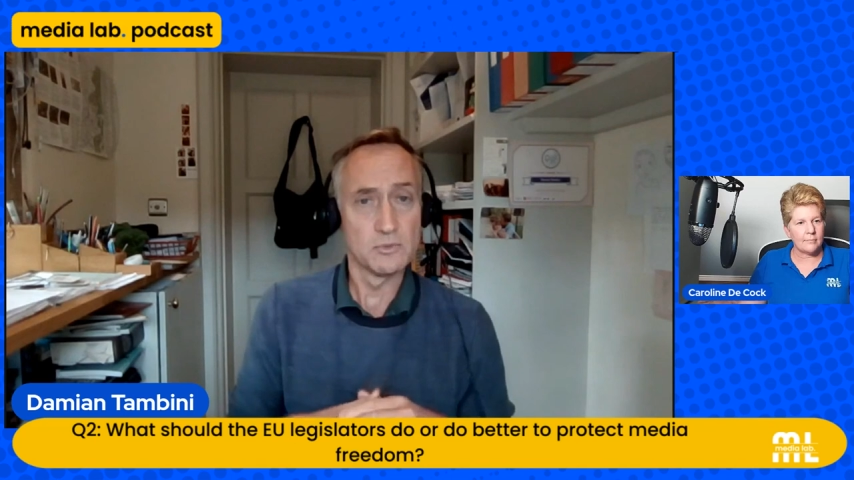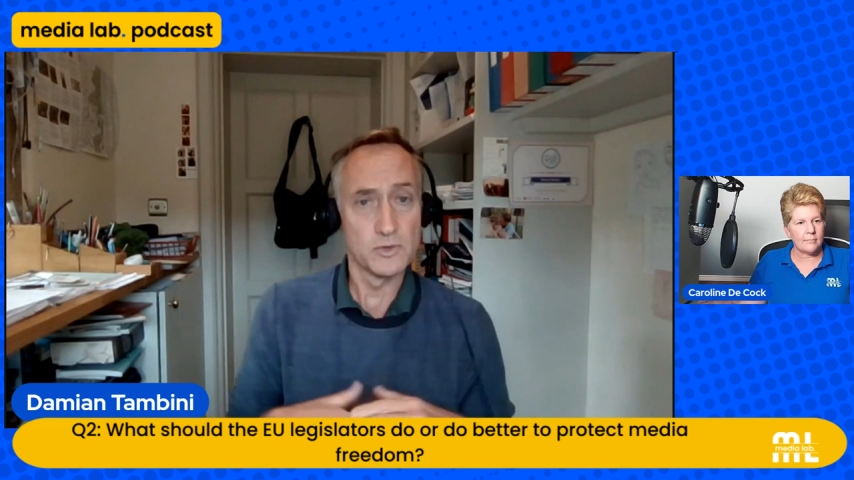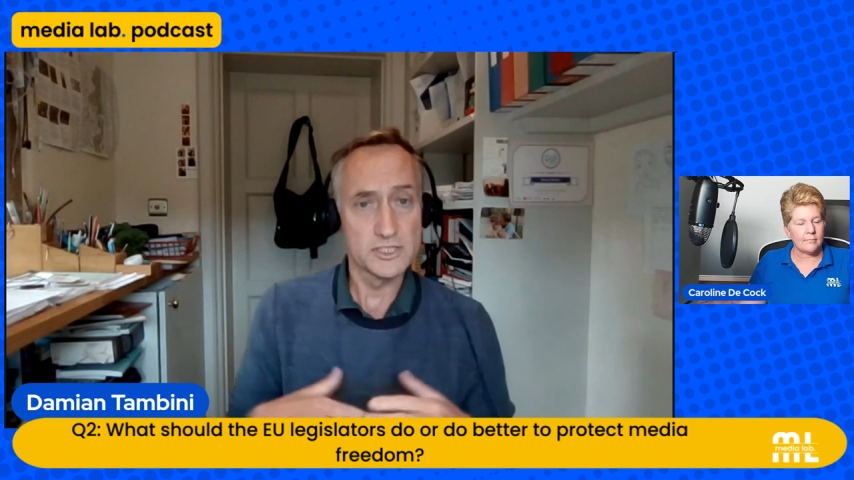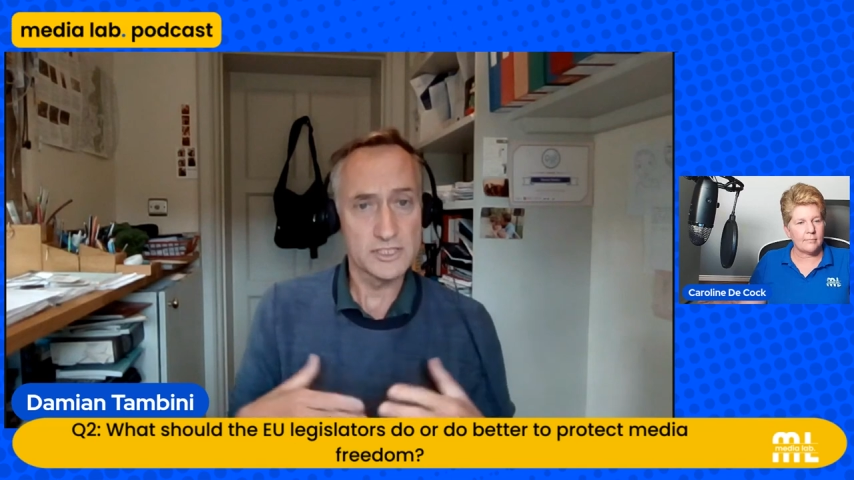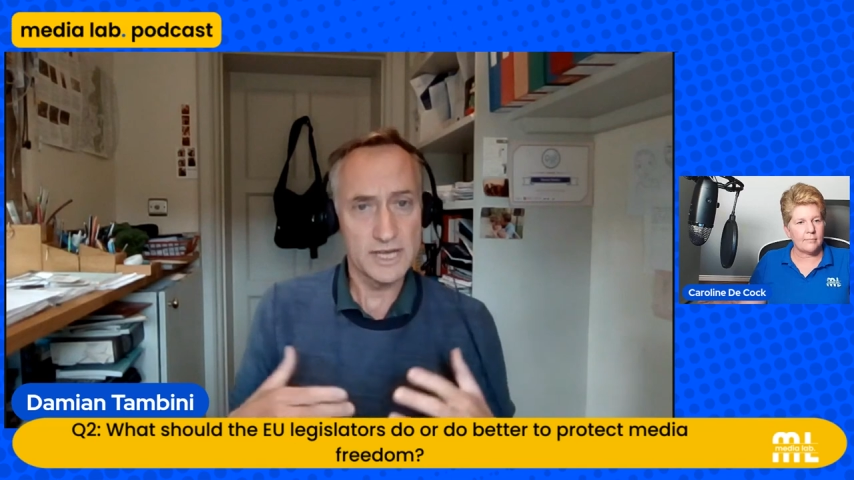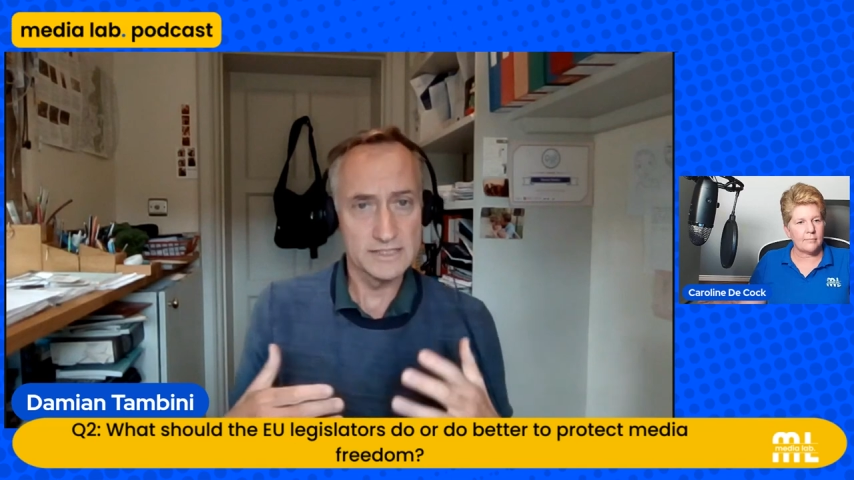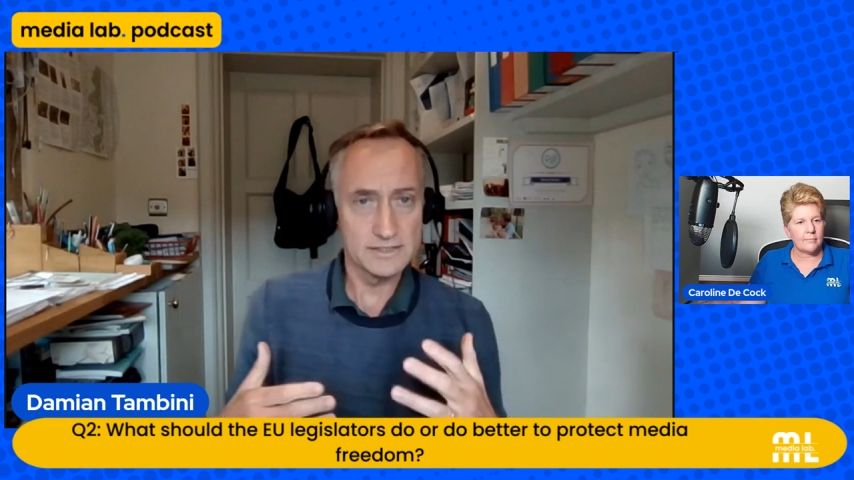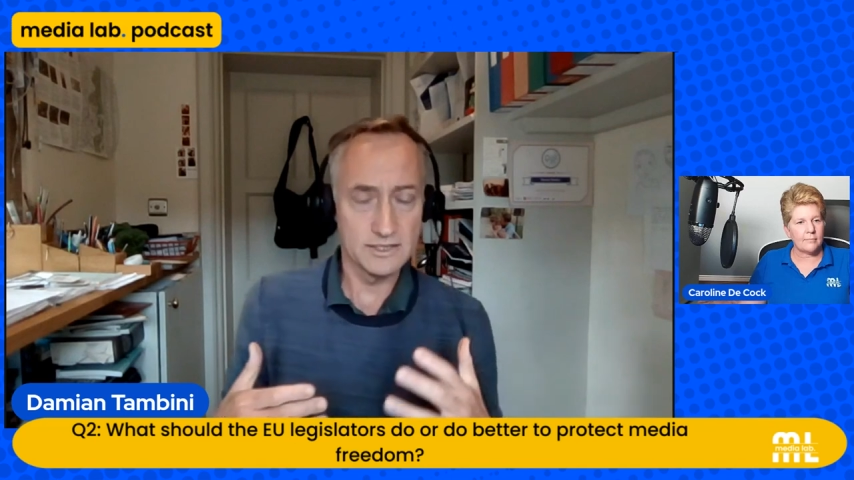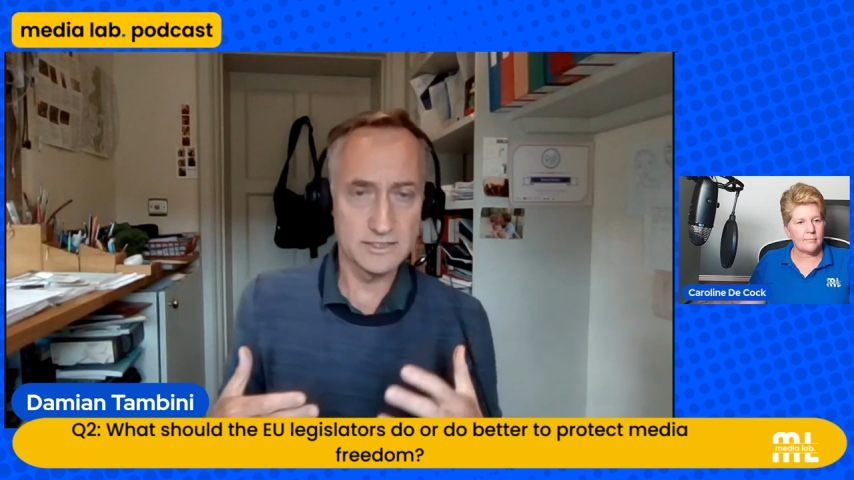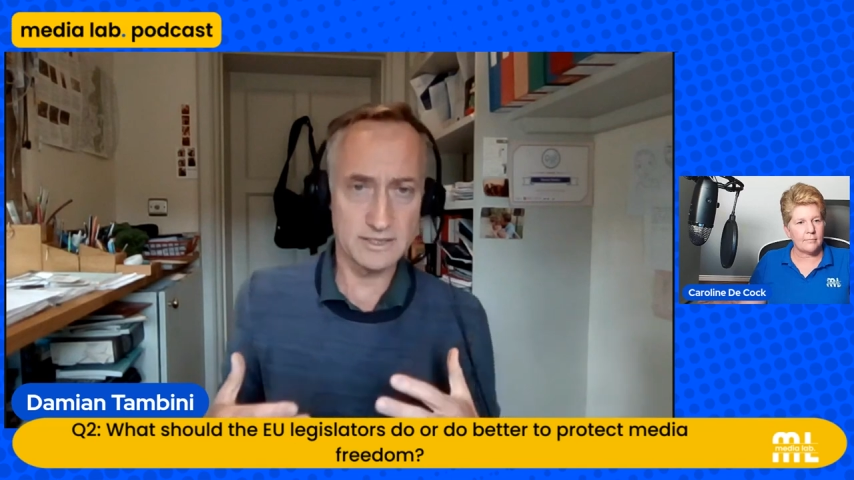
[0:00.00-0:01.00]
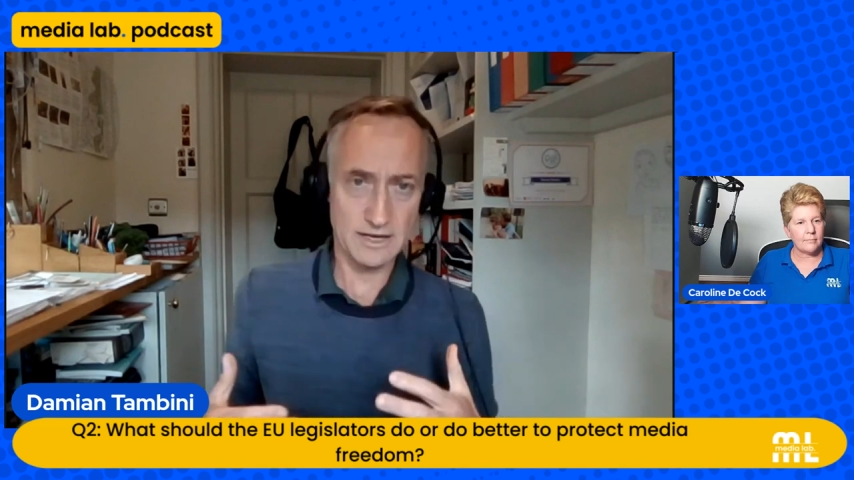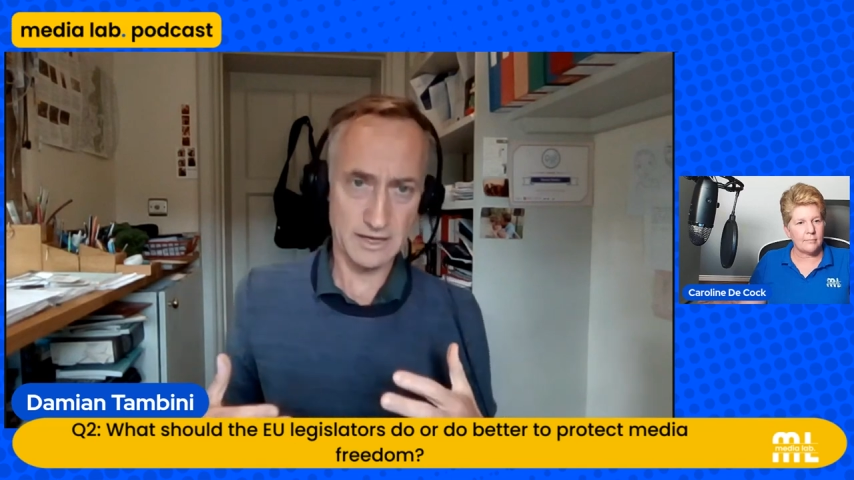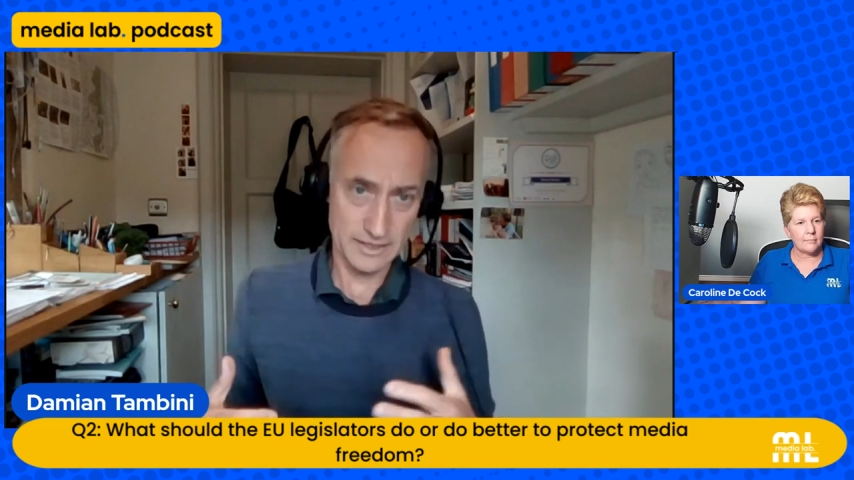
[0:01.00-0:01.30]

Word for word: which says that uh,